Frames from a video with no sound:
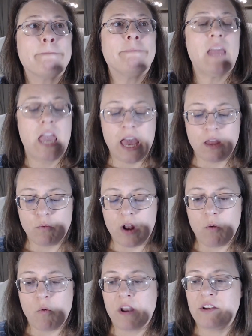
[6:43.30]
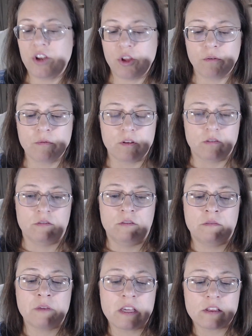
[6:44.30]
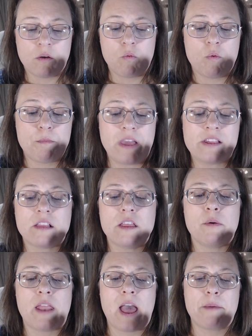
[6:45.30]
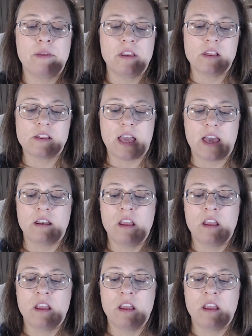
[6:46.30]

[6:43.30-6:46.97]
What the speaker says: And what I wanted to do, because basically what happened is that